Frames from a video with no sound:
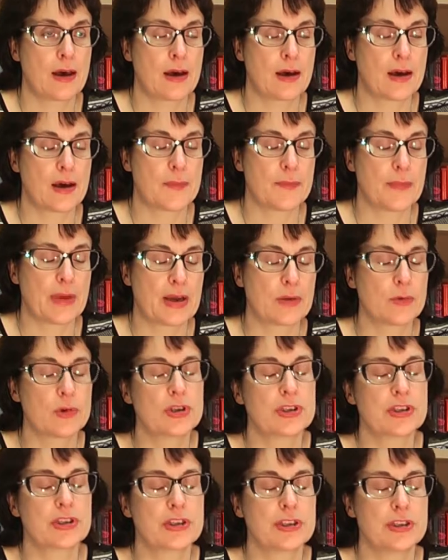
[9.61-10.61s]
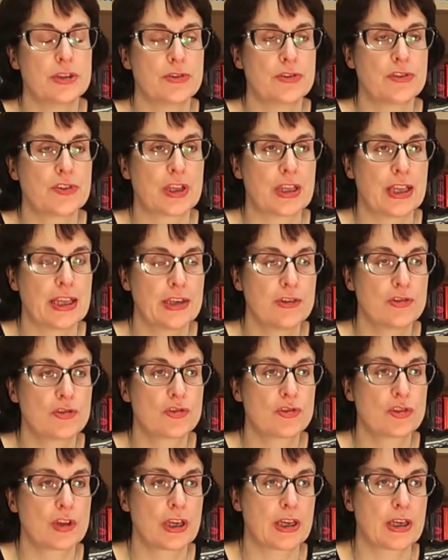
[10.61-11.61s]
Um, I work at
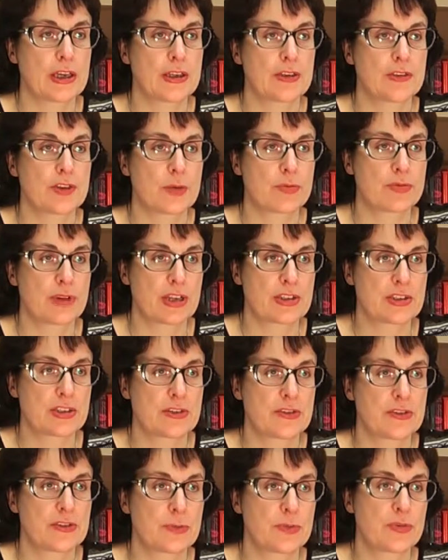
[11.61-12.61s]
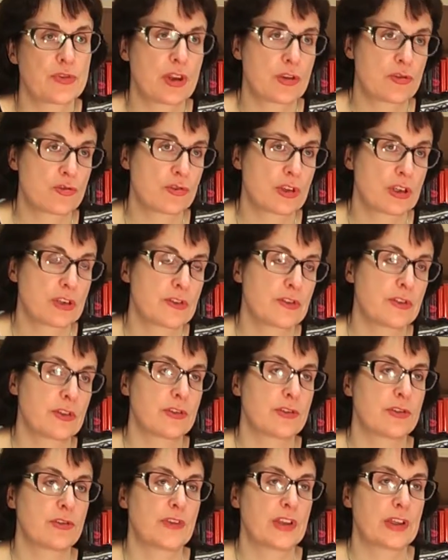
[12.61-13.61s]
UCLH and I practice obstetrics
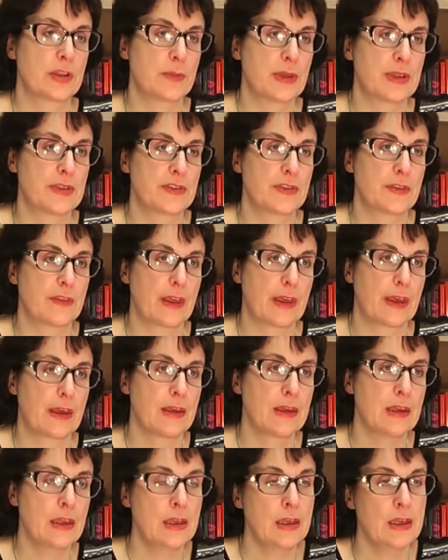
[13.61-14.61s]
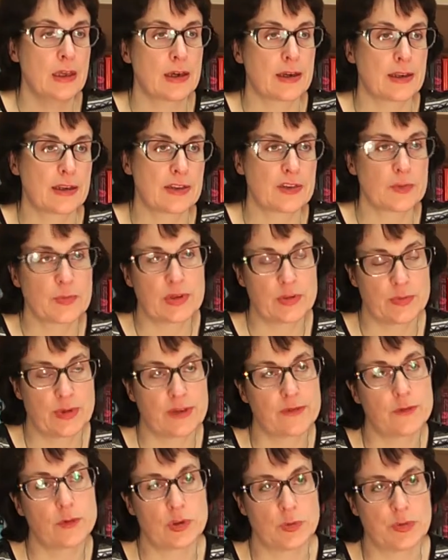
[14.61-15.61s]
and fetal medicine there and I spend
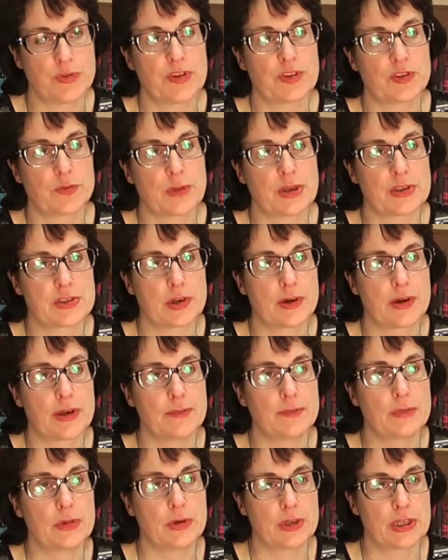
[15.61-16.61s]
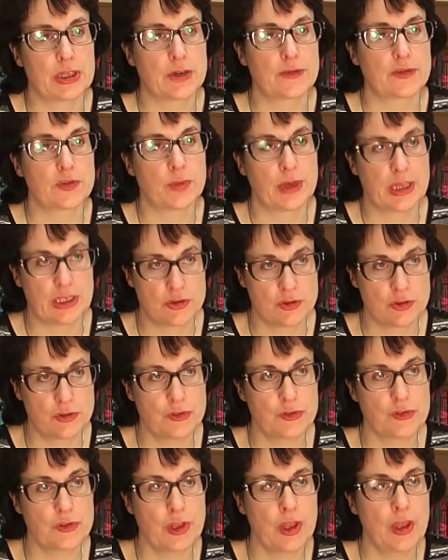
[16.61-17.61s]
about 40% of my time looking after
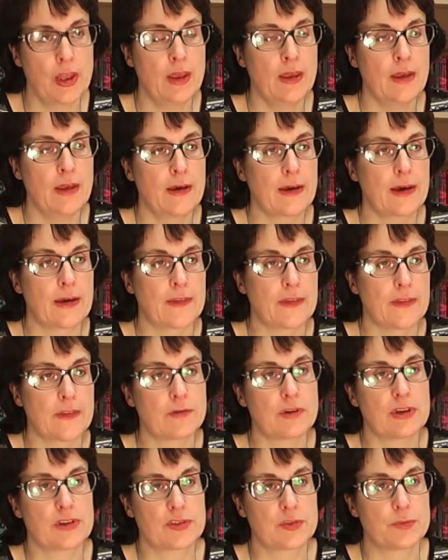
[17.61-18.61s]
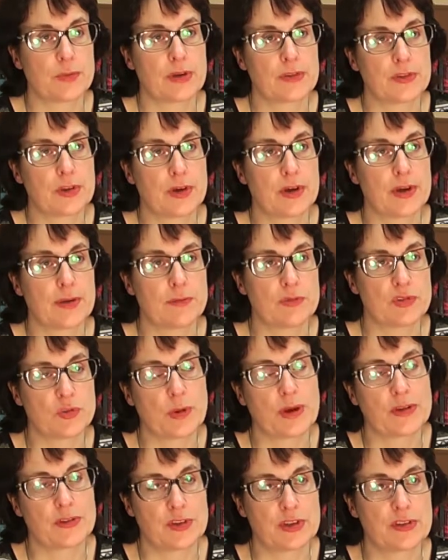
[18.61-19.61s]
patients and then the rest of my time, which
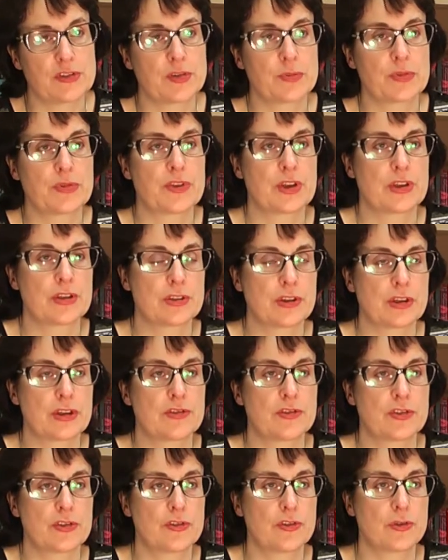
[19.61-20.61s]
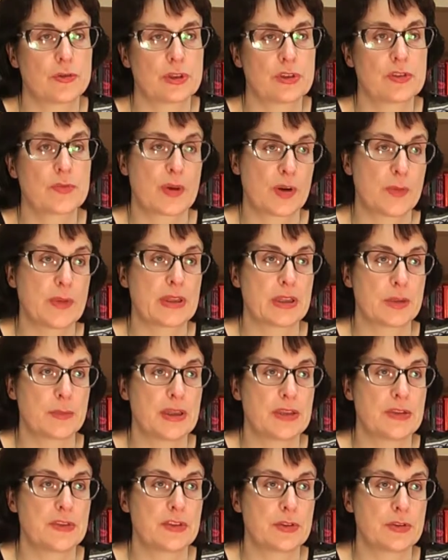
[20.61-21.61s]
is about 60%, I just do experimental
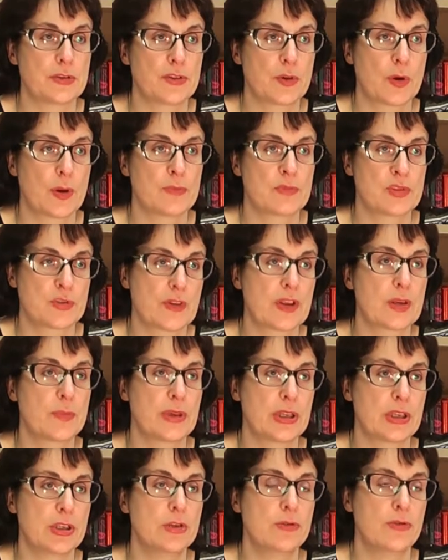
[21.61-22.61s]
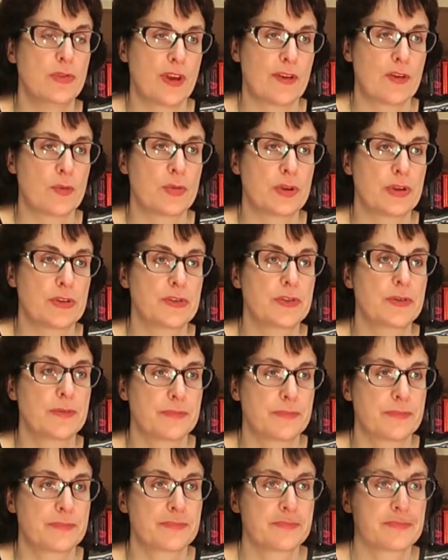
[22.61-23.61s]
medicine. So I'm developing new therapies.
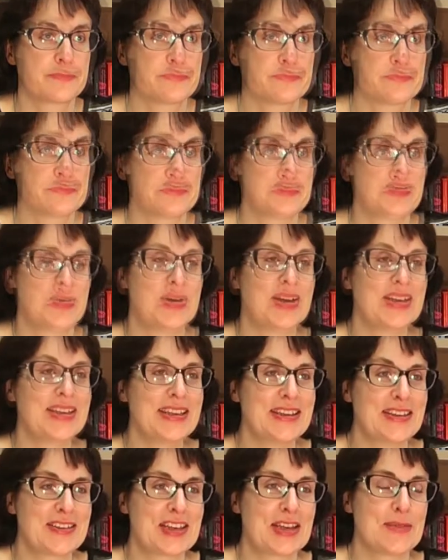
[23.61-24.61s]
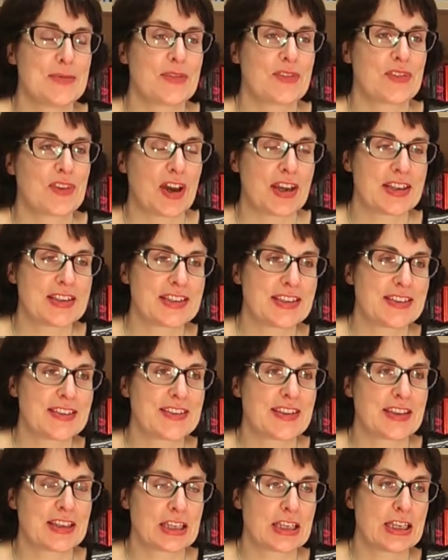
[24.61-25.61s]
So I lead a team of
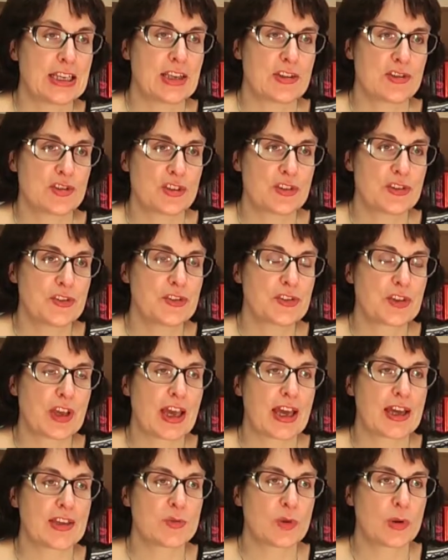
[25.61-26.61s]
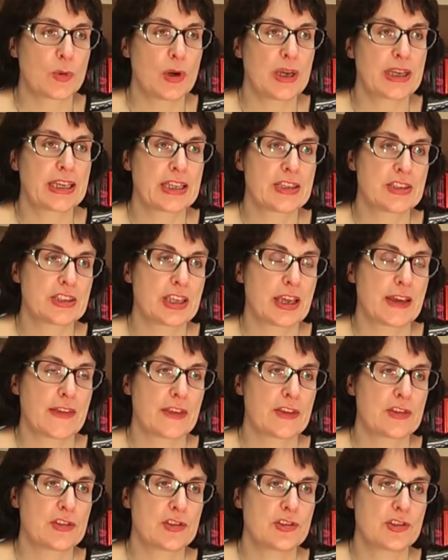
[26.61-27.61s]
scientists and clinicians and we're working
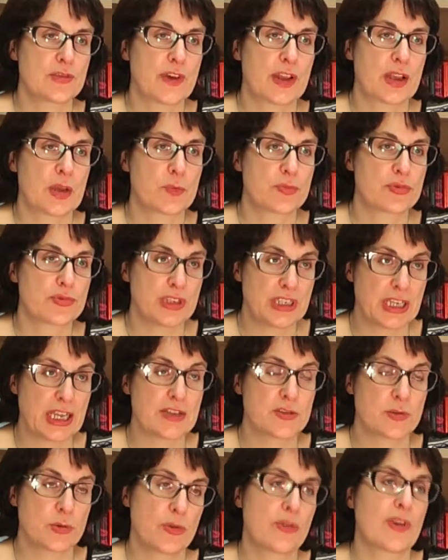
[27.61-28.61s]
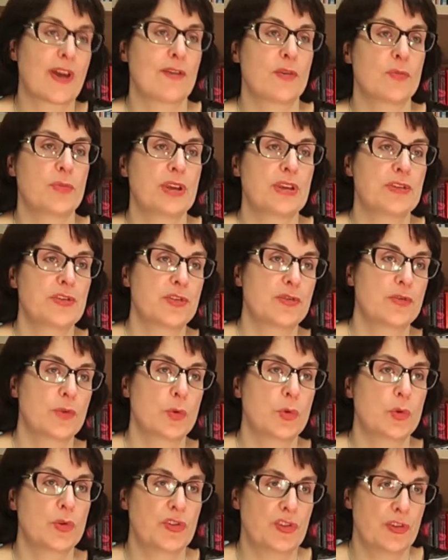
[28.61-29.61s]
together to develop prenatal therapies
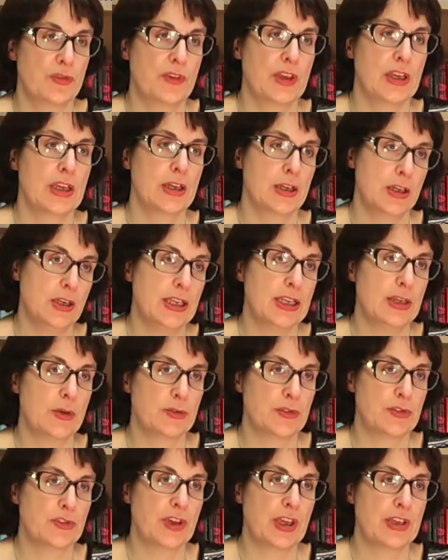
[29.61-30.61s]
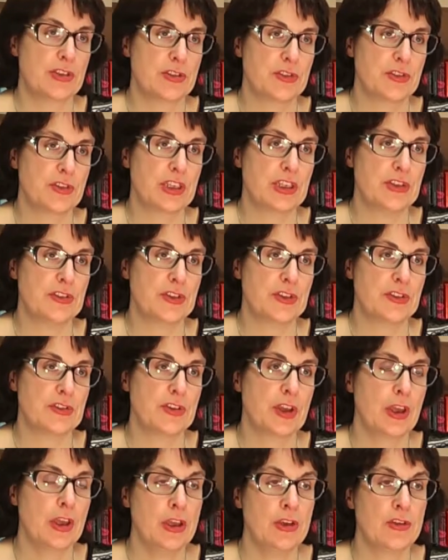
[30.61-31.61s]
for severe early onset
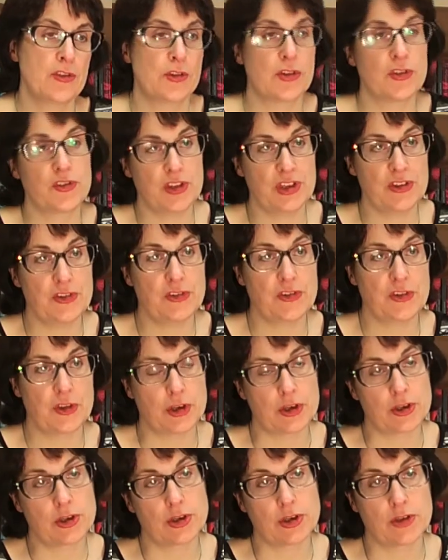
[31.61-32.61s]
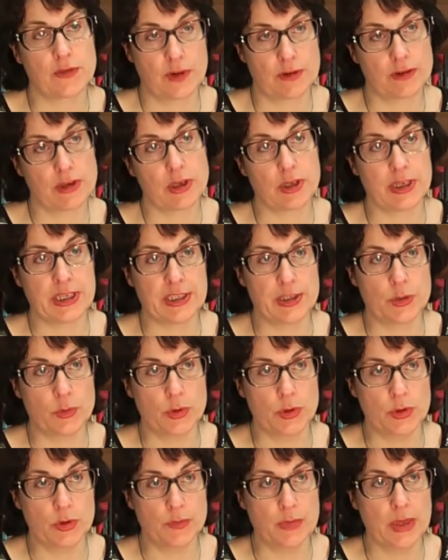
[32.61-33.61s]
diseases. So diseases that occur very early in the
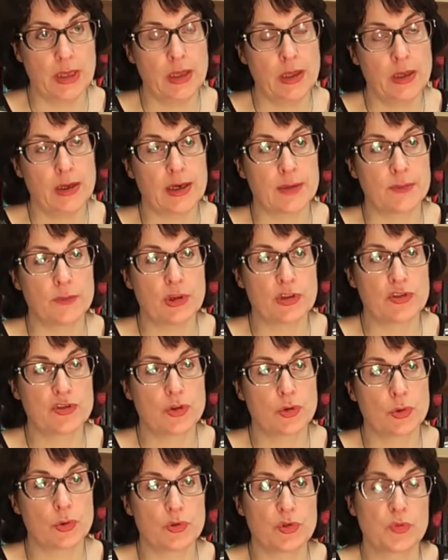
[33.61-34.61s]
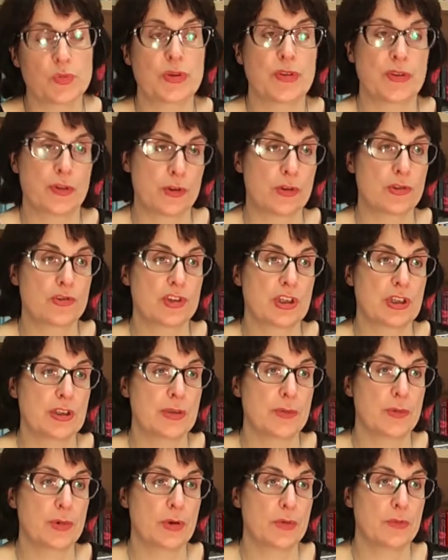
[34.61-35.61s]
womb and um, which cause pathology
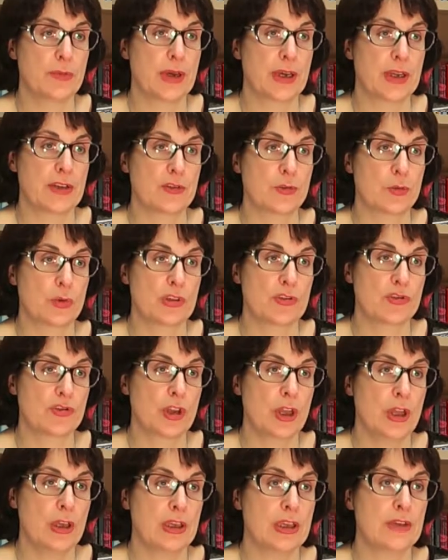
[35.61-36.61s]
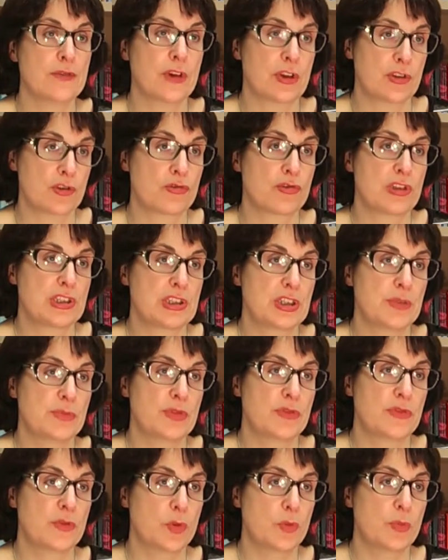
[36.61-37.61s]
in the womb and which, if untreated
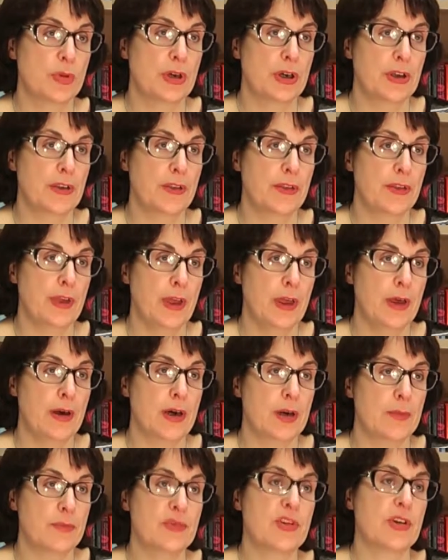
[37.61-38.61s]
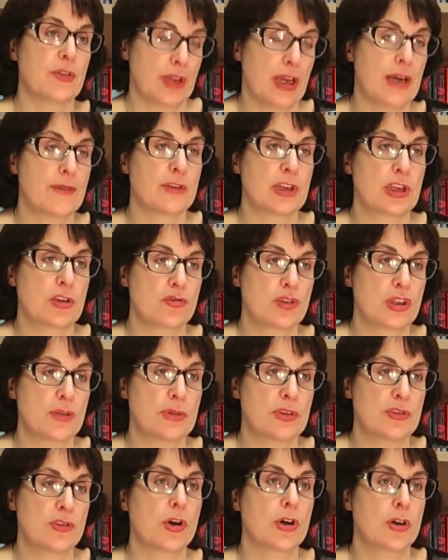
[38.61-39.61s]
before birth, um, don't have any
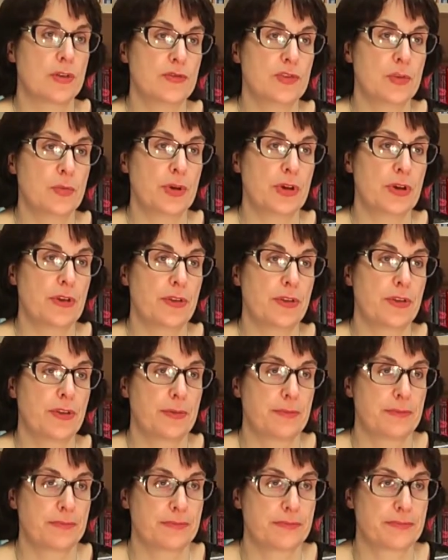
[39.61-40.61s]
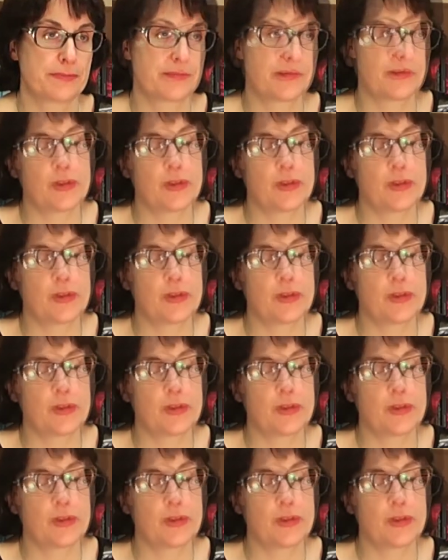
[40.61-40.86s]
treatment after birth.